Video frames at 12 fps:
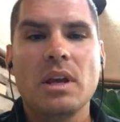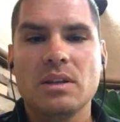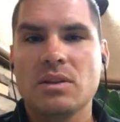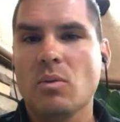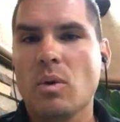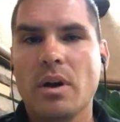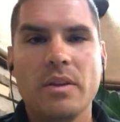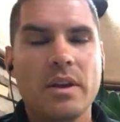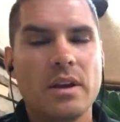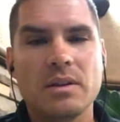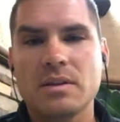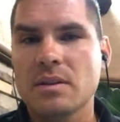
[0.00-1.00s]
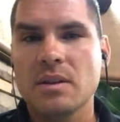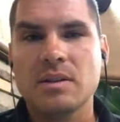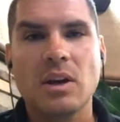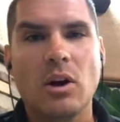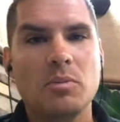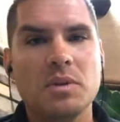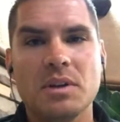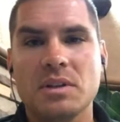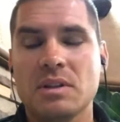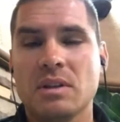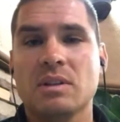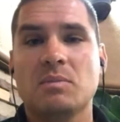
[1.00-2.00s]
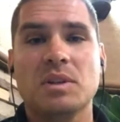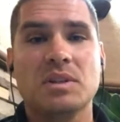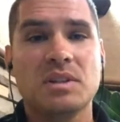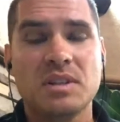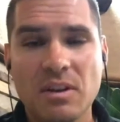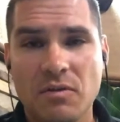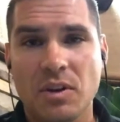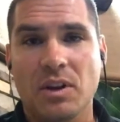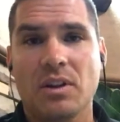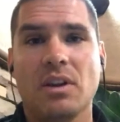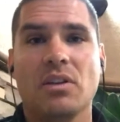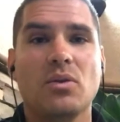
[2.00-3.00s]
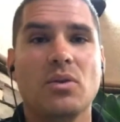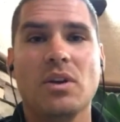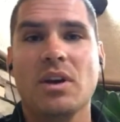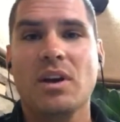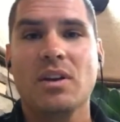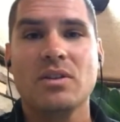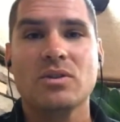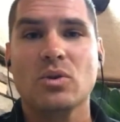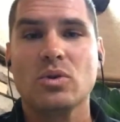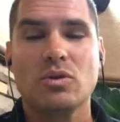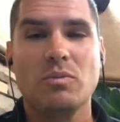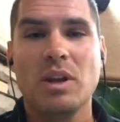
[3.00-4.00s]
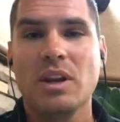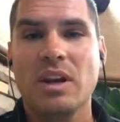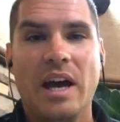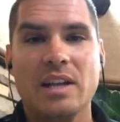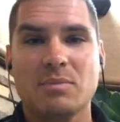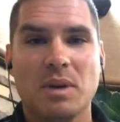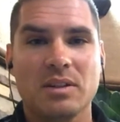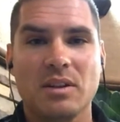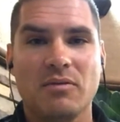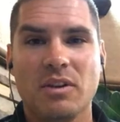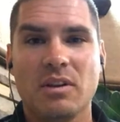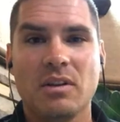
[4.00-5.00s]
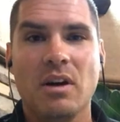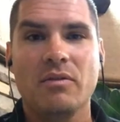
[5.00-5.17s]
He's the one that's helped us specifically through the social media aspect of it.